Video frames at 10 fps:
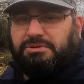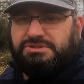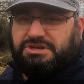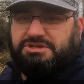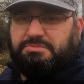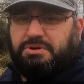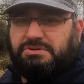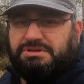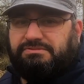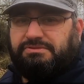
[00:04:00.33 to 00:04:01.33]
also
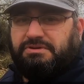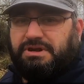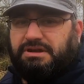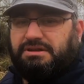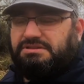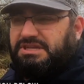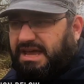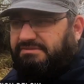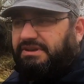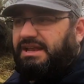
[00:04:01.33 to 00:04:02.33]
supporting for it, and
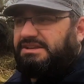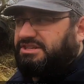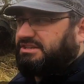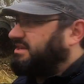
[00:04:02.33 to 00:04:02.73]
together let's just